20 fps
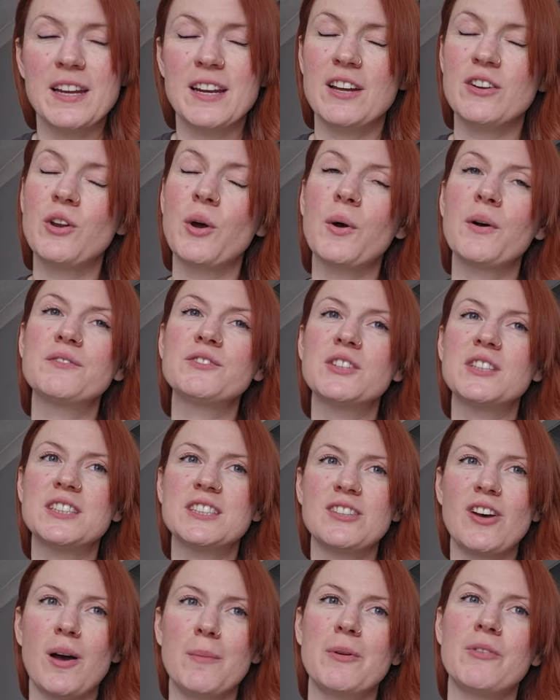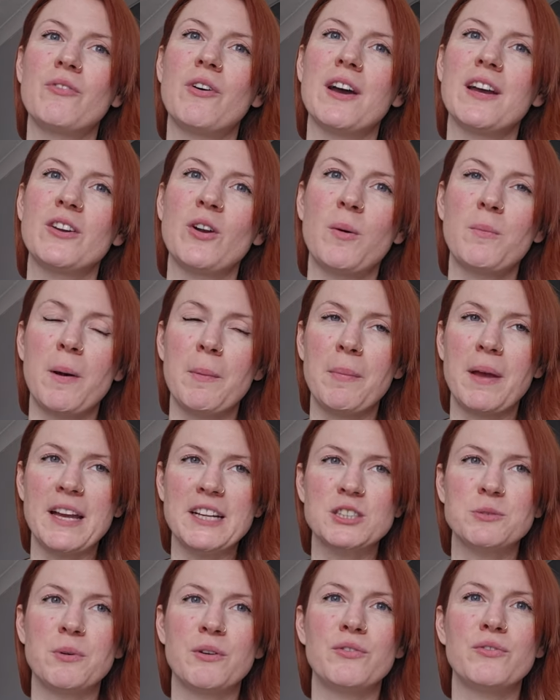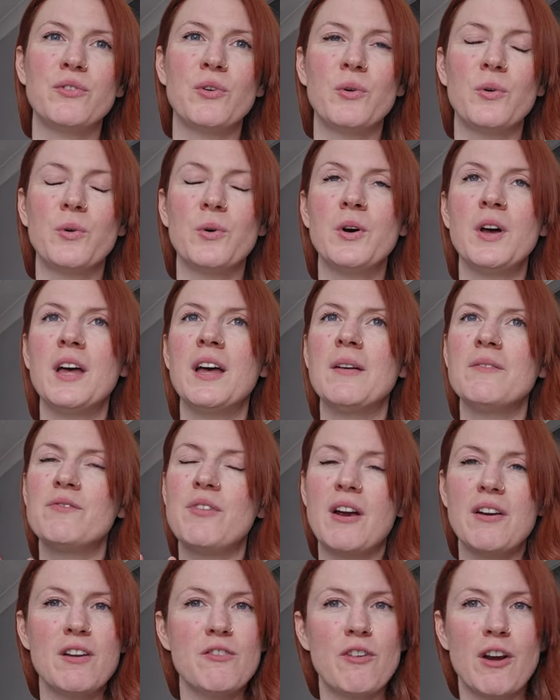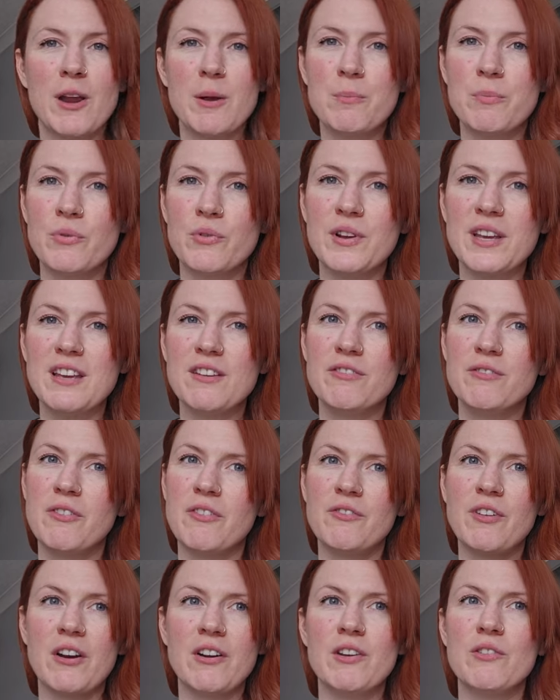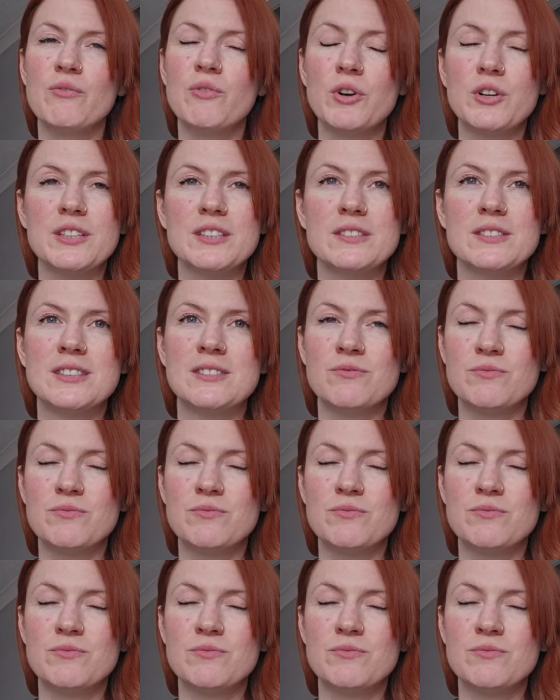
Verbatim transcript: I know I've done assignment writing on my page before, very, very brief, very run,